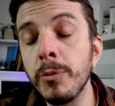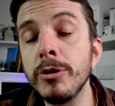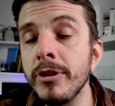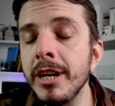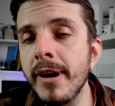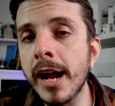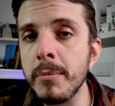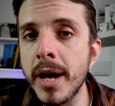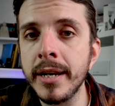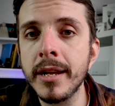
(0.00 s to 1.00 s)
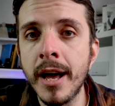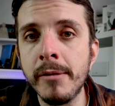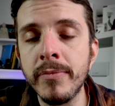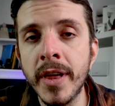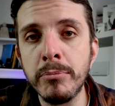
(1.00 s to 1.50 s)
I would really recommend
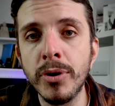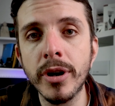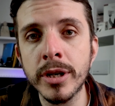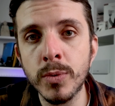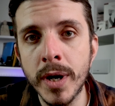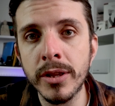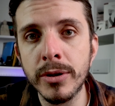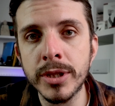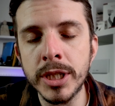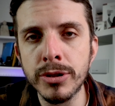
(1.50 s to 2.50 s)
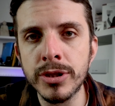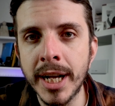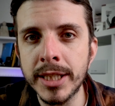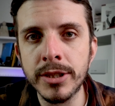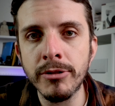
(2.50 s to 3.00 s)
that book as well, though, because it
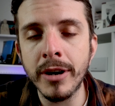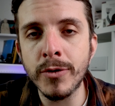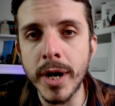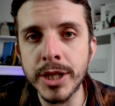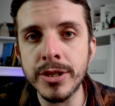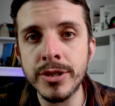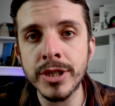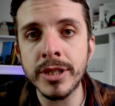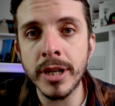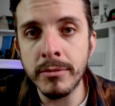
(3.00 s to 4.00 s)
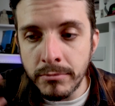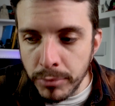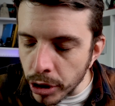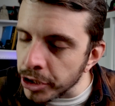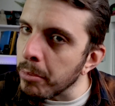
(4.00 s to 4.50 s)
does answer a lot of questions
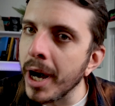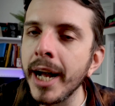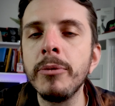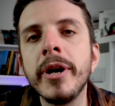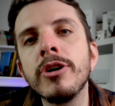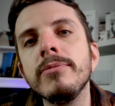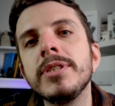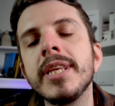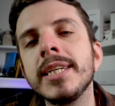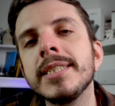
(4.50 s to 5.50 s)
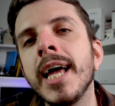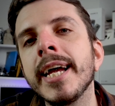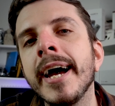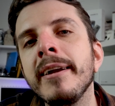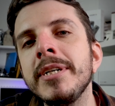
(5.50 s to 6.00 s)
and broaden the mind when it comes to things
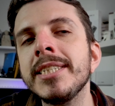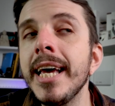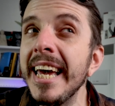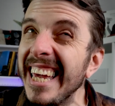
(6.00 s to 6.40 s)
like cannabis.